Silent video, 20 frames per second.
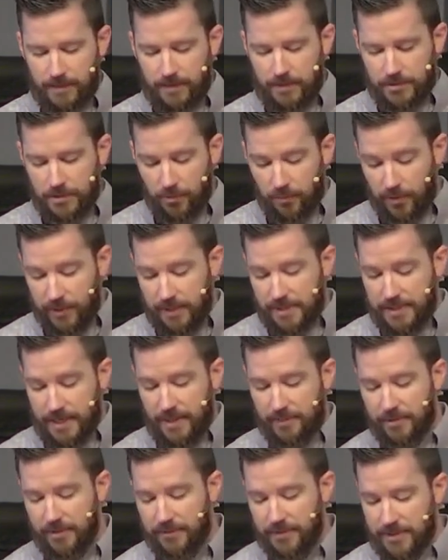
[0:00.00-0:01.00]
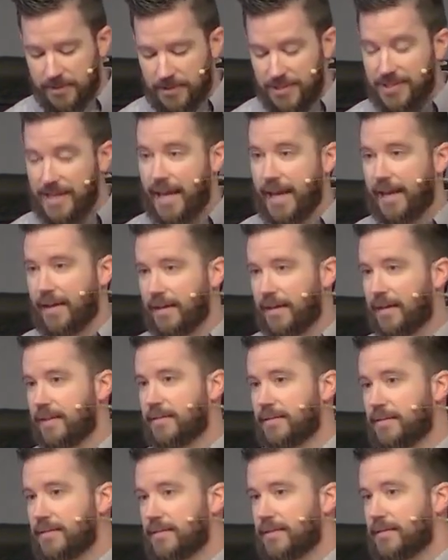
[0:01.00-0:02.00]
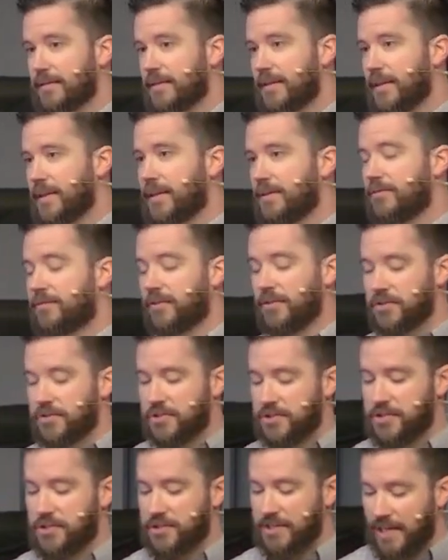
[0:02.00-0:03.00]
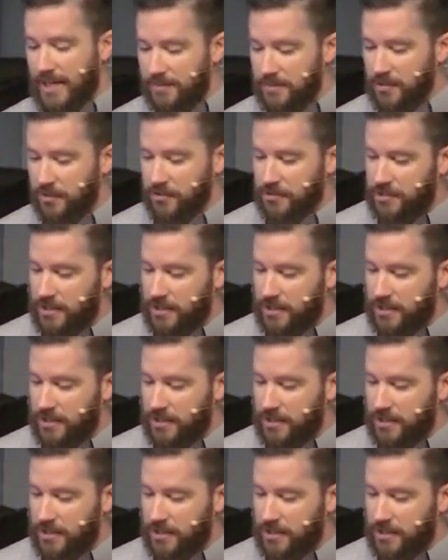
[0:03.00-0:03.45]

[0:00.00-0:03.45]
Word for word: So, one example of this is Hannah in 1 Samuel.